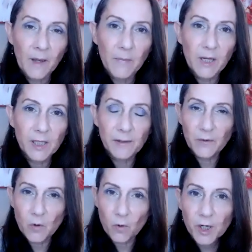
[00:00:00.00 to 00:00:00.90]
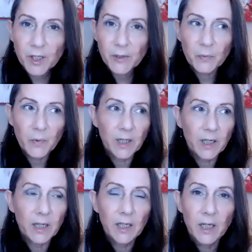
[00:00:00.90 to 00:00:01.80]
because, of course,
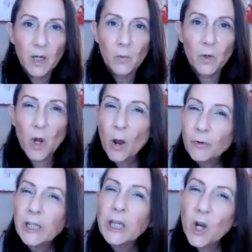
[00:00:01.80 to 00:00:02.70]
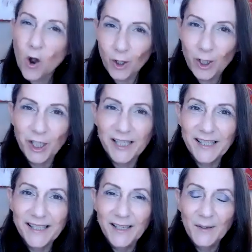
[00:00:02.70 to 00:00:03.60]
we're not really
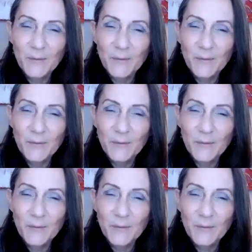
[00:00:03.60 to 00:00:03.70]
conscious.